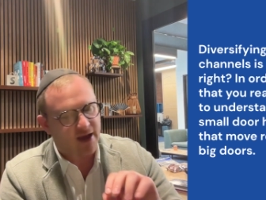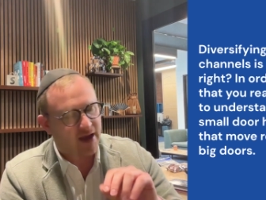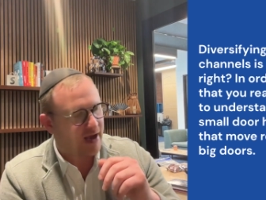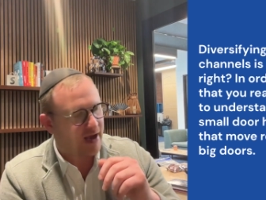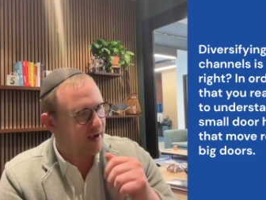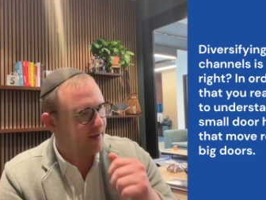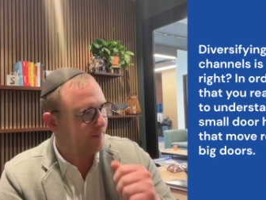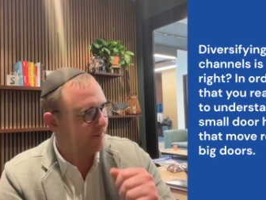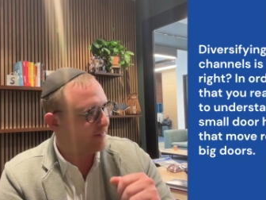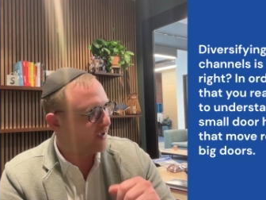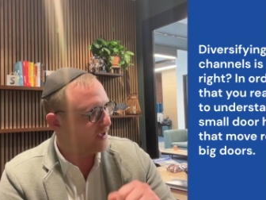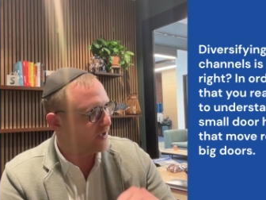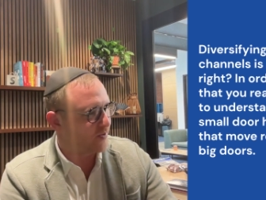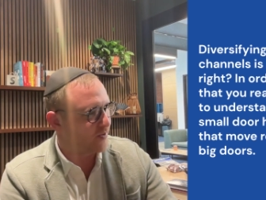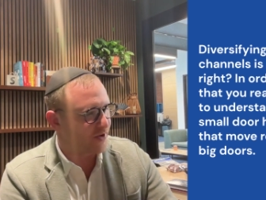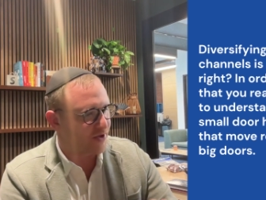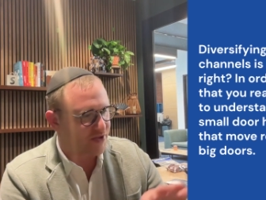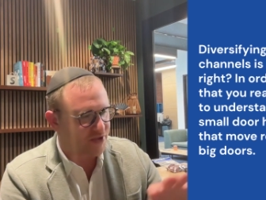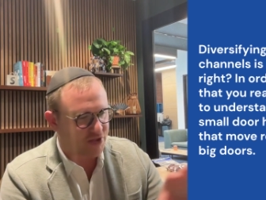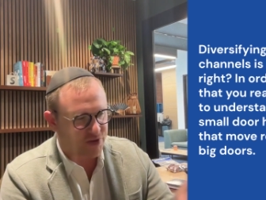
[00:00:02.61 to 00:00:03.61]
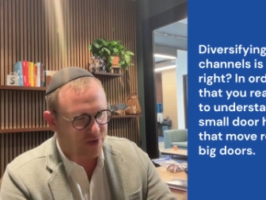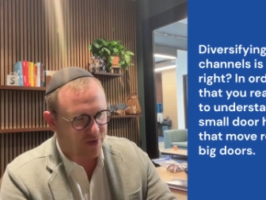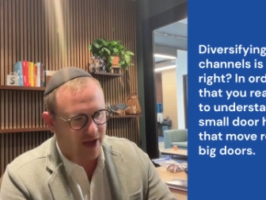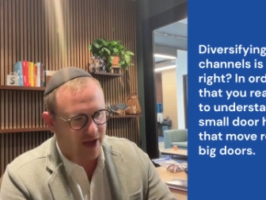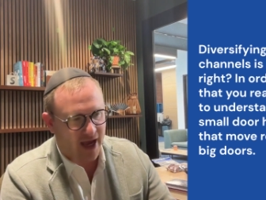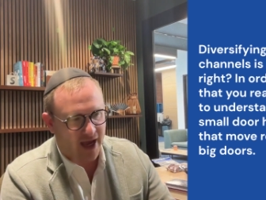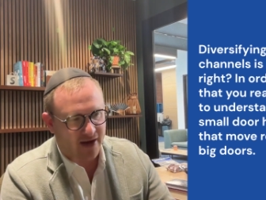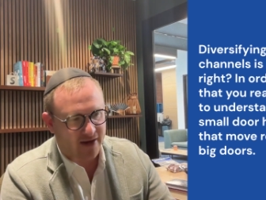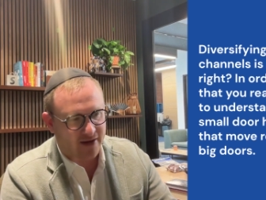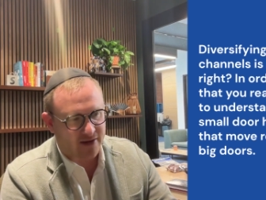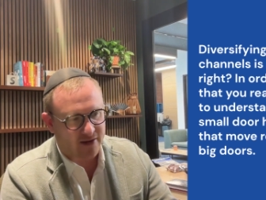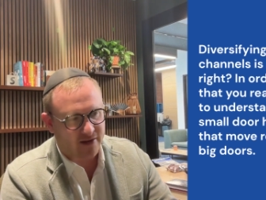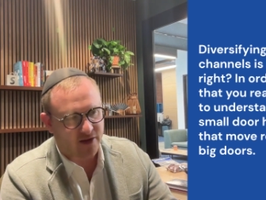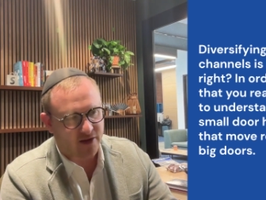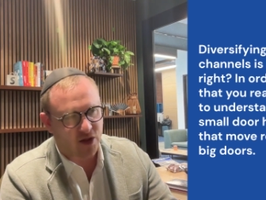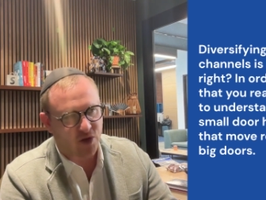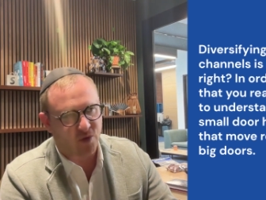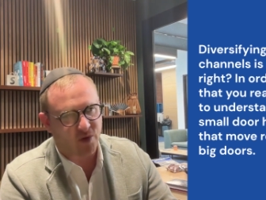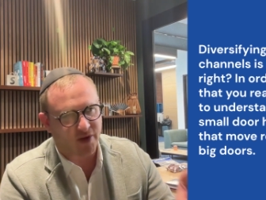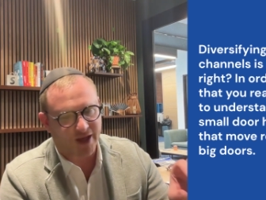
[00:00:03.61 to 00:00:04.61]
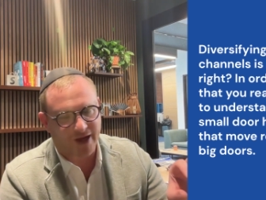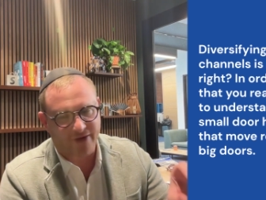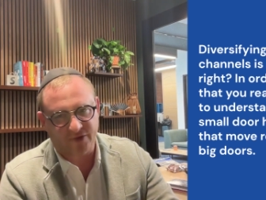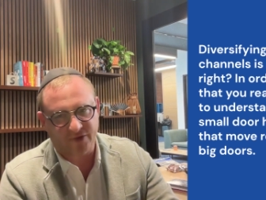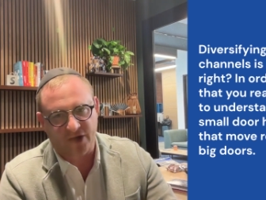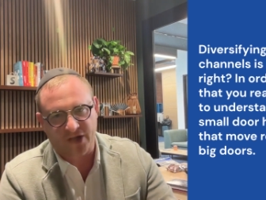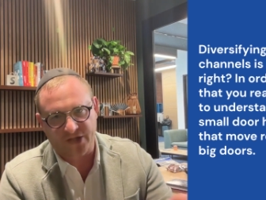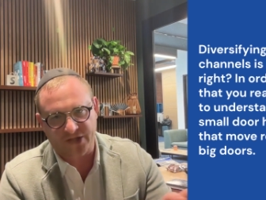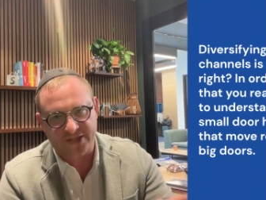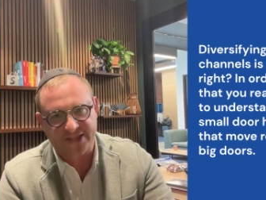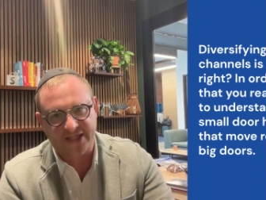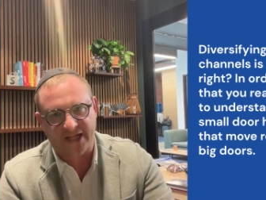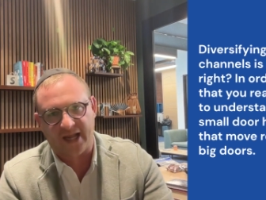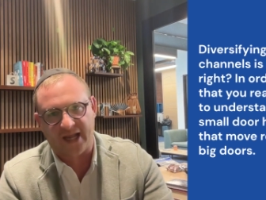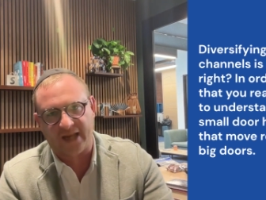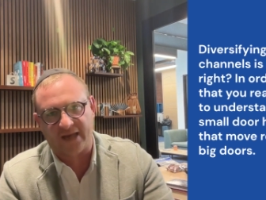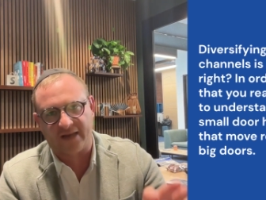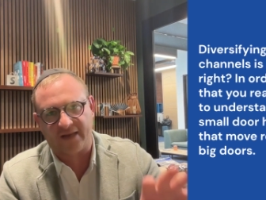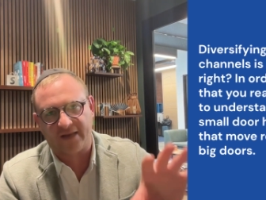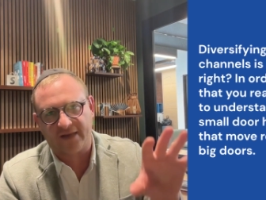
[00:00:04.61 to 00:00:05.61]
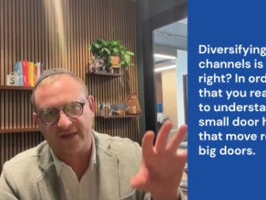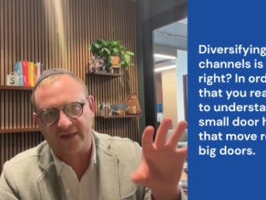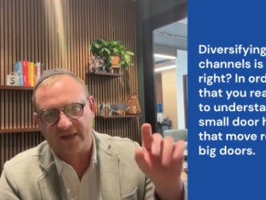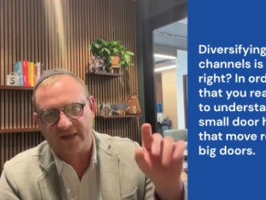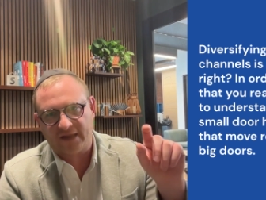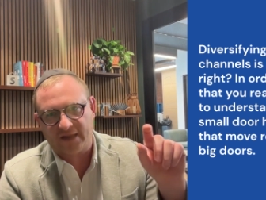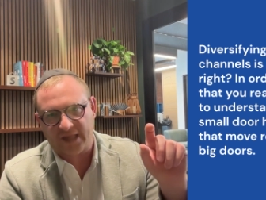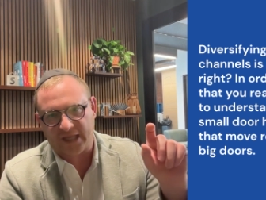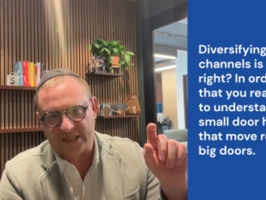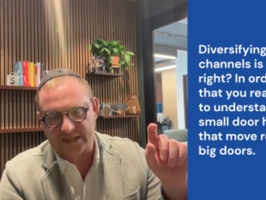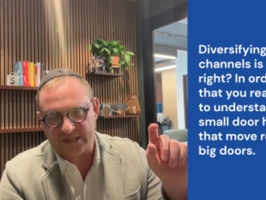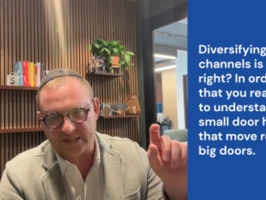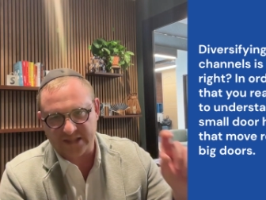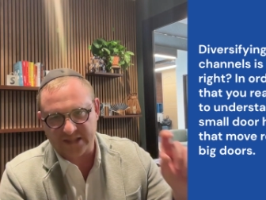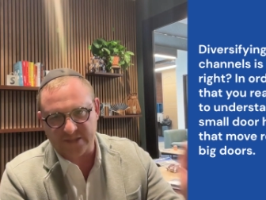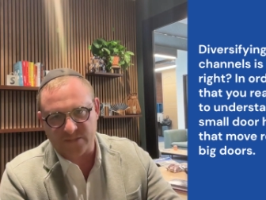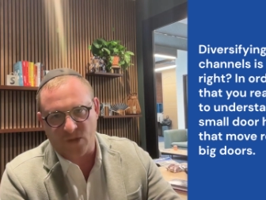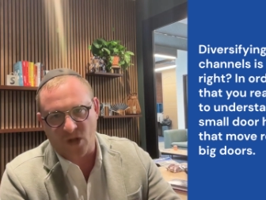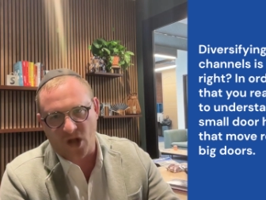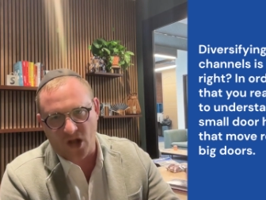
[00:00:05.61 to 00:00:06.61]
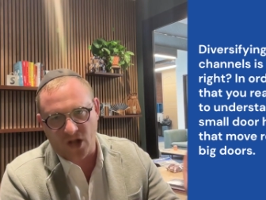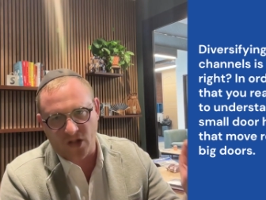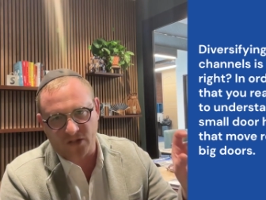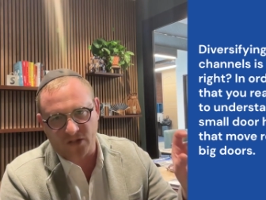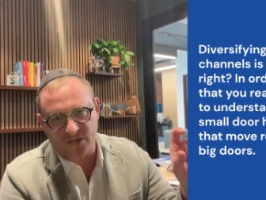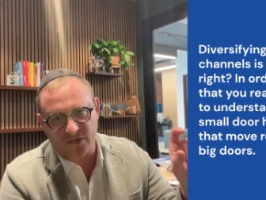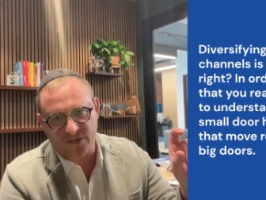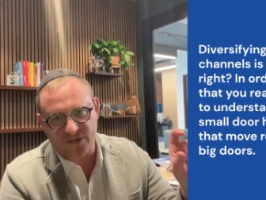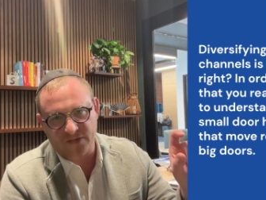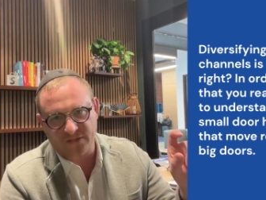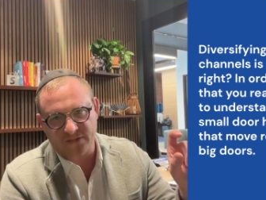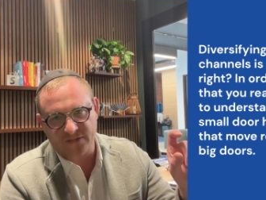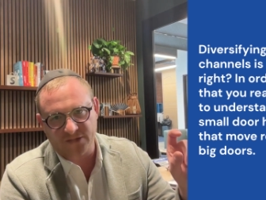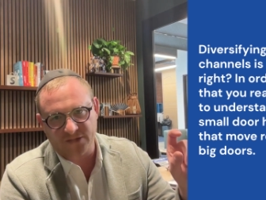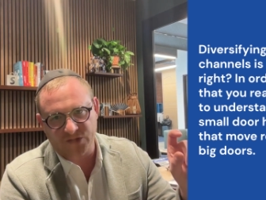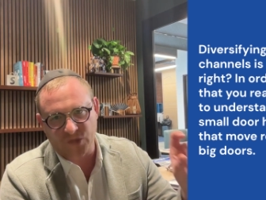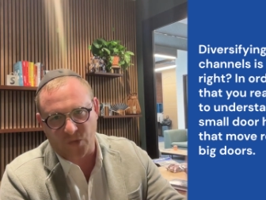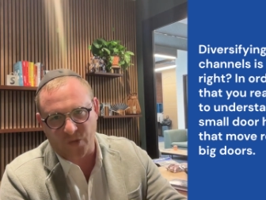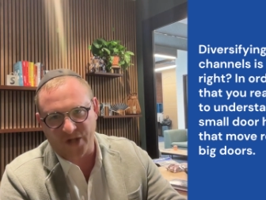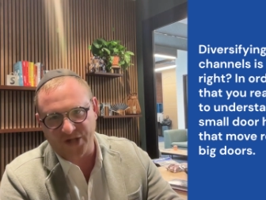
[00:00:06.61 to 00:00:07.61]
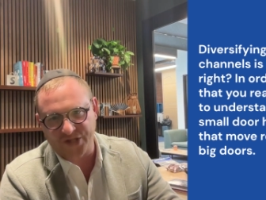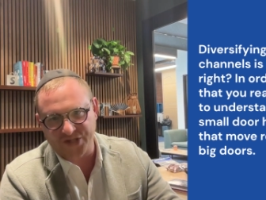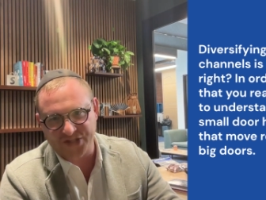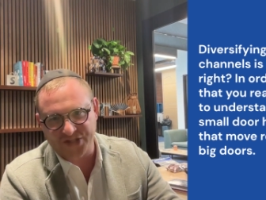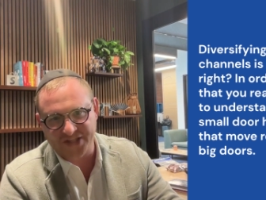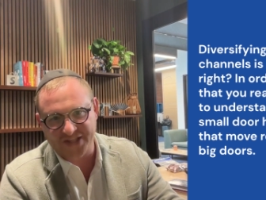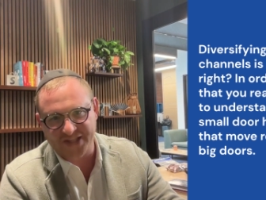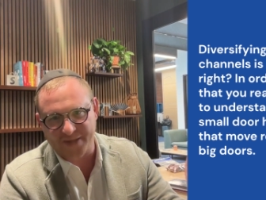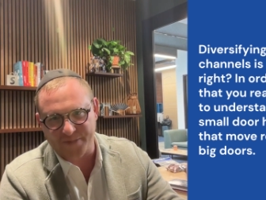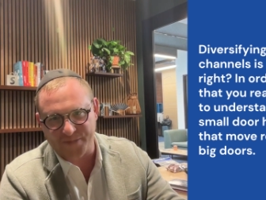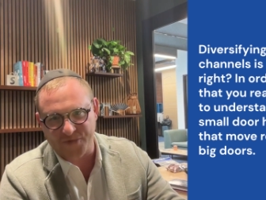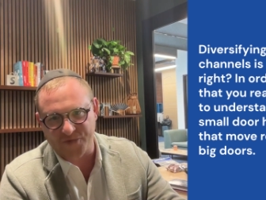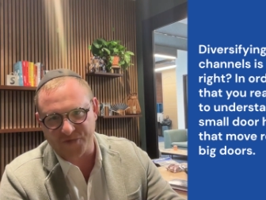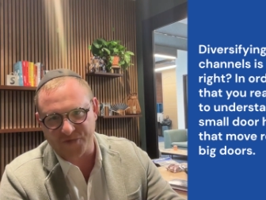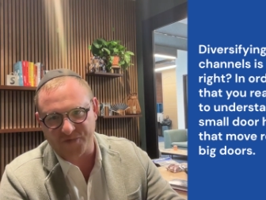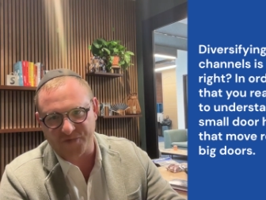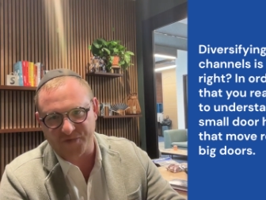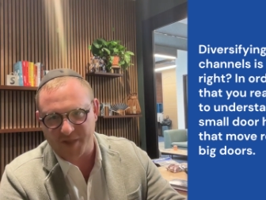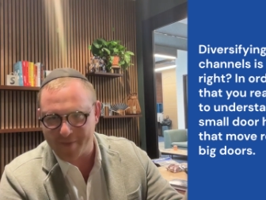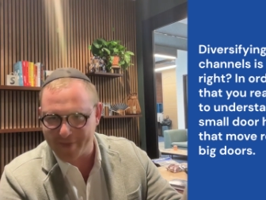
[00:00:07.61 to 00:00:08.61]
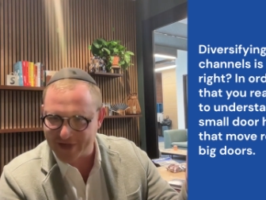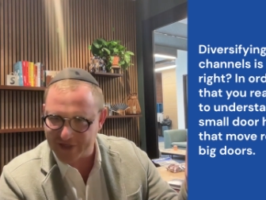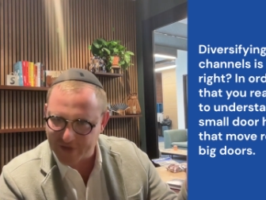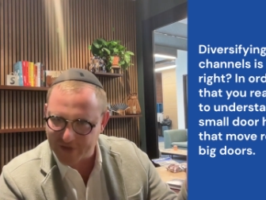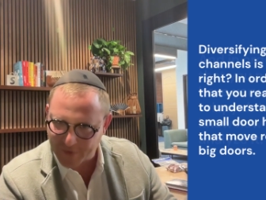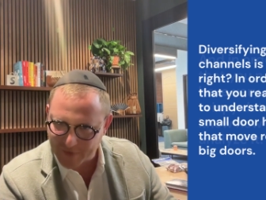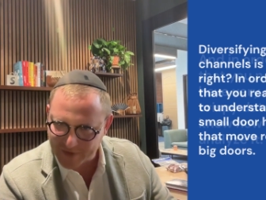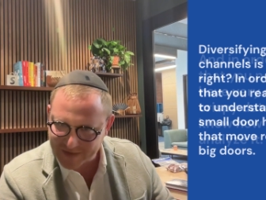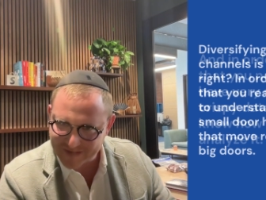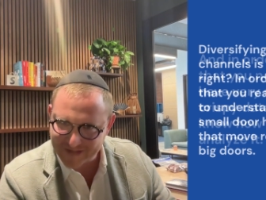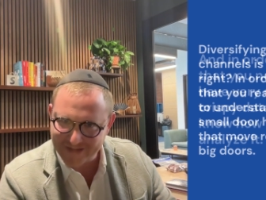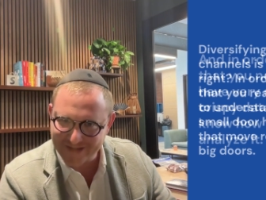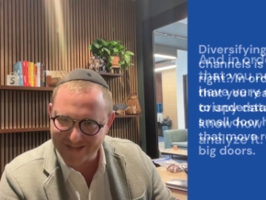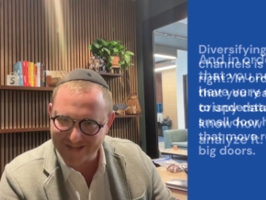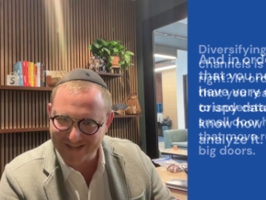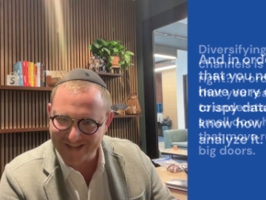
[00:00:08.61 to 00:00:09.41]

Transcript: Um, in order to do that, you really have to understand like the small door hinges that move really big doors.